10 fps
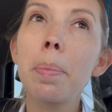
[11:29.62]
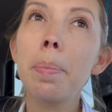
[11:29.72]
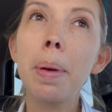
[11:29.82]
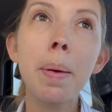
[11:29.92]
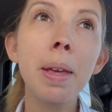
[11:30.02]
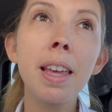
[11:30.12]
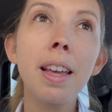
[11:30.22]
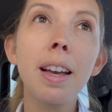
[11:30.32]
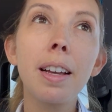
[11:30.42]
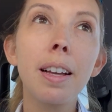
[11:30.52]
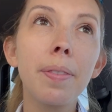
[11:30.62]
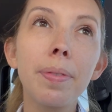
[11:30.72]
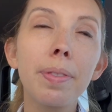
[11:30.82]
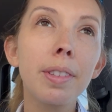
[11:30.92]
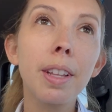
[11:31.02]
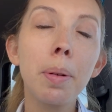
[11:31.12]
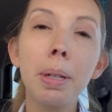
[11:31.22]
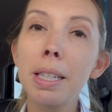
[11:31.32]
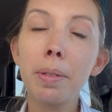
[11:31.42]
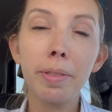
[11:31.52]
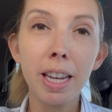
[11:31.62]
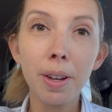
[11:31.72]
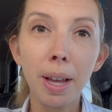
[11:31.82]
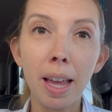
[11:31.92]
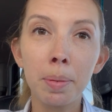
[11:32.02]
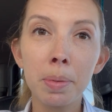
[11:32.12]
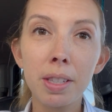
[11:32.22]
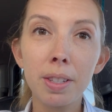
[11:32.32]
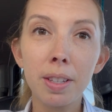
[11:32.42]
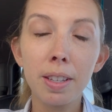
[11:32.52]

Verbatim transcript: maybe I'll play some video games.